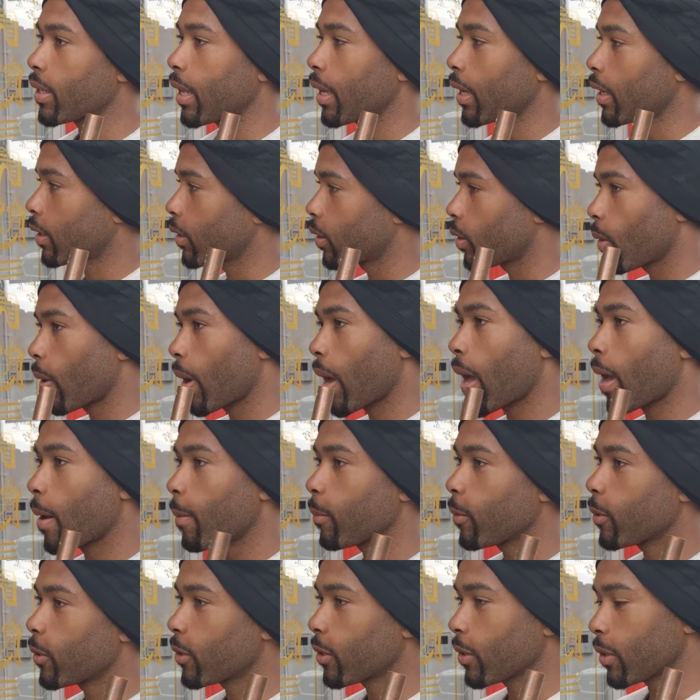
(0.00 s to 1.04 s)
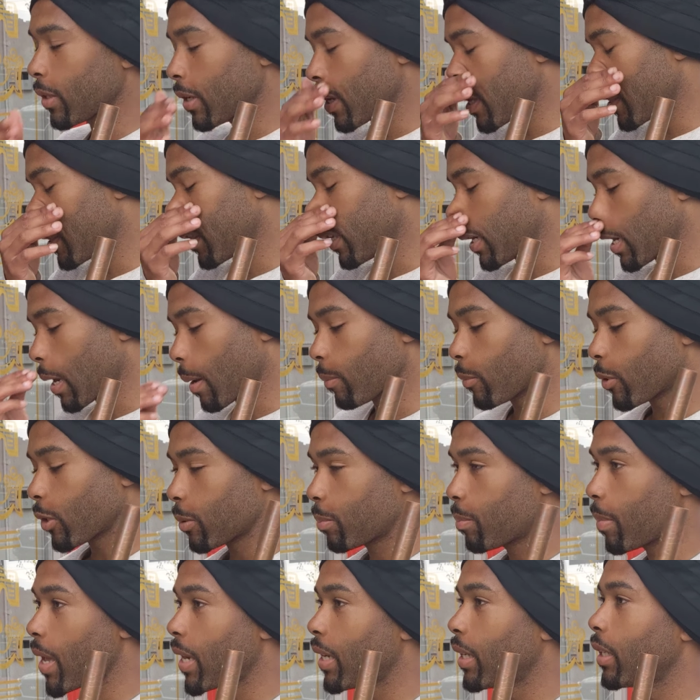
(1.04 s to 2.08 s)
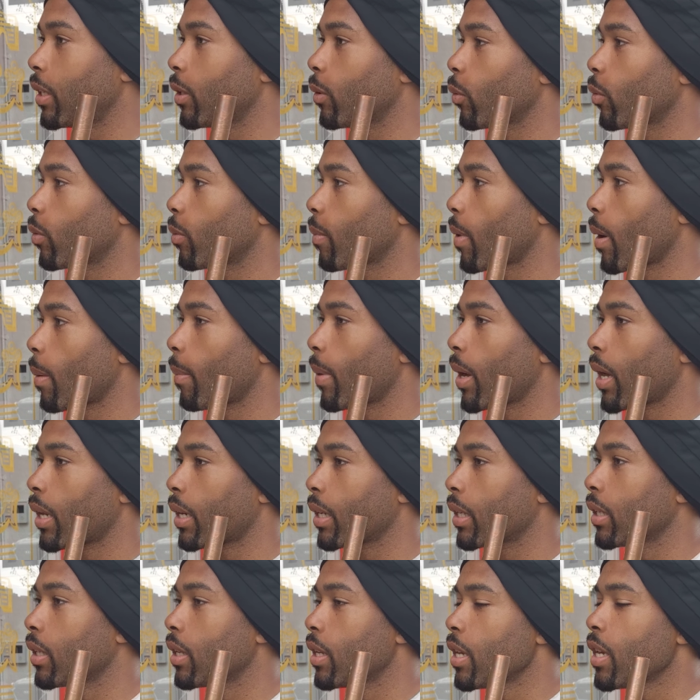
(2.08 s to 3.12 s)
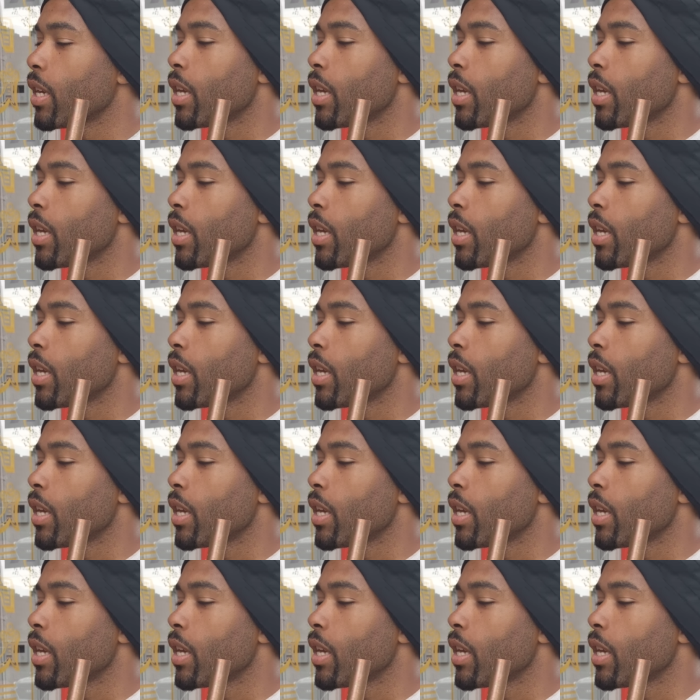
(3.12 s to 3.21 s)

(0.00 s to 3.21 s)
like no hammers and nothing, I'm just bending it with my body.